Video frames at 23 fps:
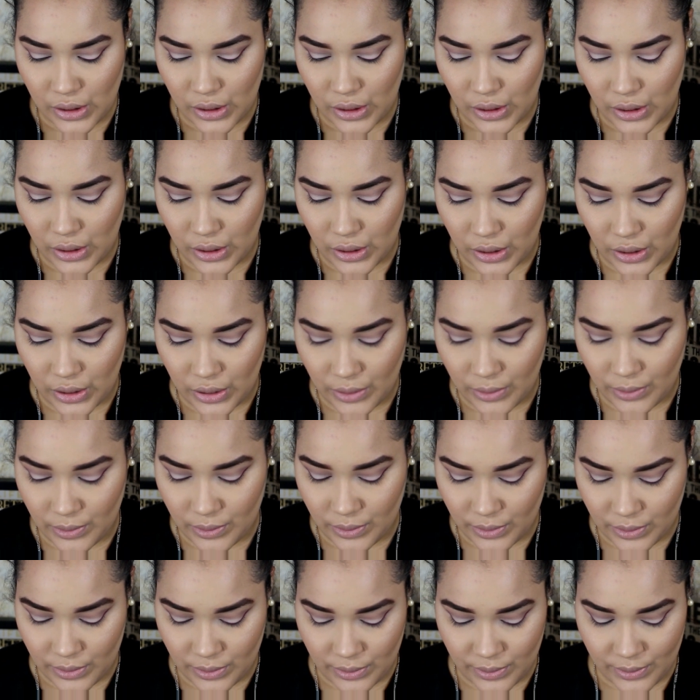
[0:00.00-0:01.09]

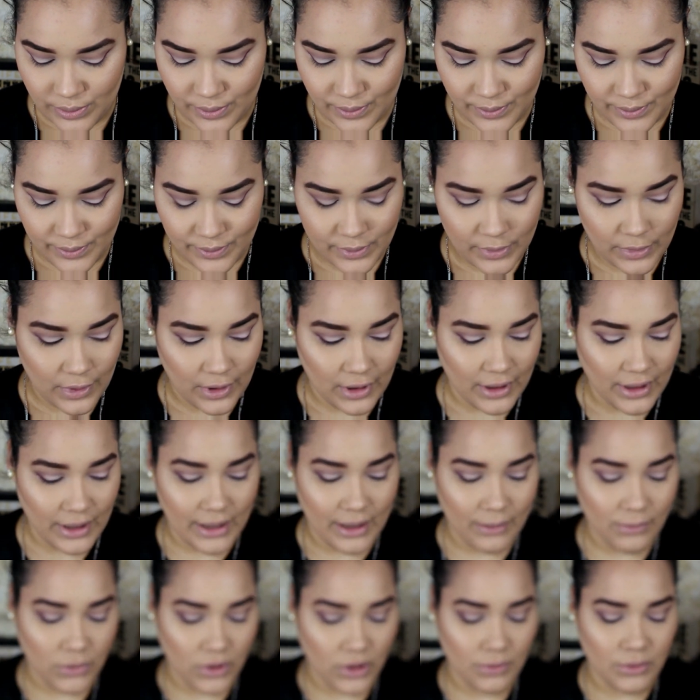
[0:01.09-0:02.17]
And I'm
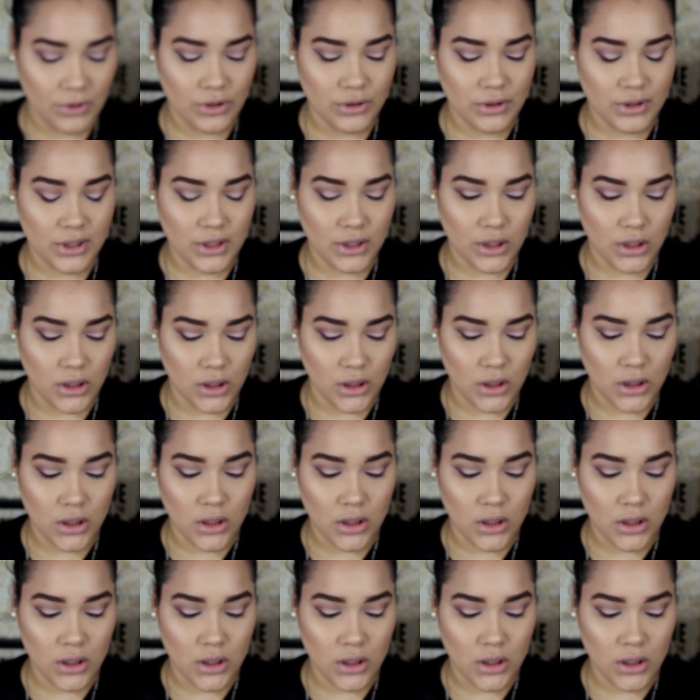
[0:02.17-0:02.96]
gonna be using the